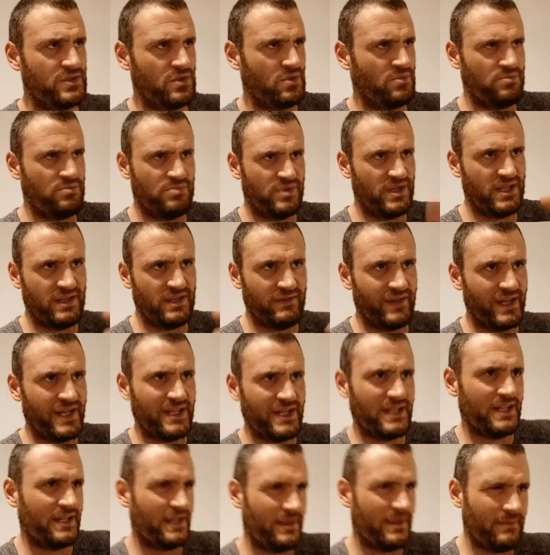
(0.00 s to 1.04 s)
Don't believe
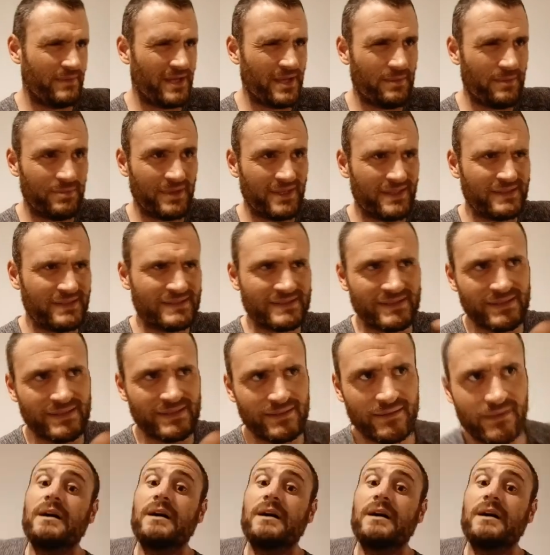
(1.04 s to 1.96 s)
any of them hippies.